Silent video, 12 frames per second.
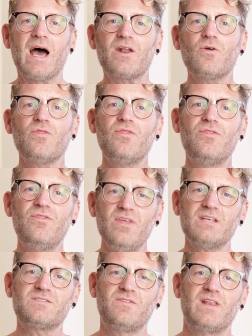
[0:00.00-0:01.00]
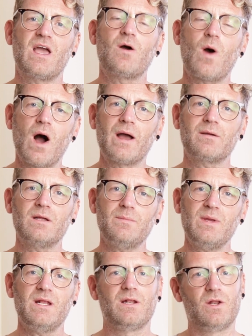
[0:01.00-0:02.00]
And on this video I'm going
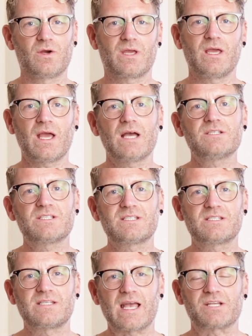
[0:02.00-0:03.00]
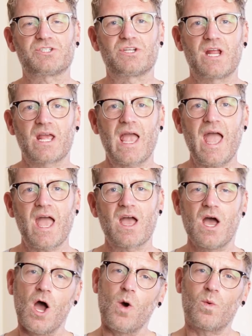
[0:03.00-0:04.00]
to be looking at sectioning hair,